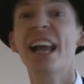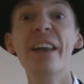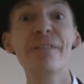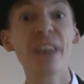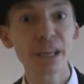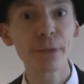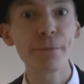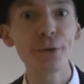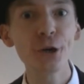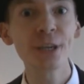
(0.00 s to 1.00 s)
I hear Vladimir
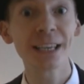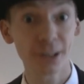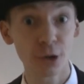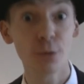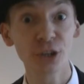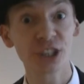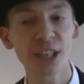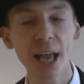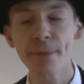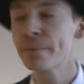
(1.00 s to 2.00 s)
Putin can do much the
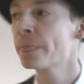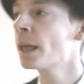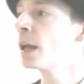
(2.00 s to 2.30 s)
same.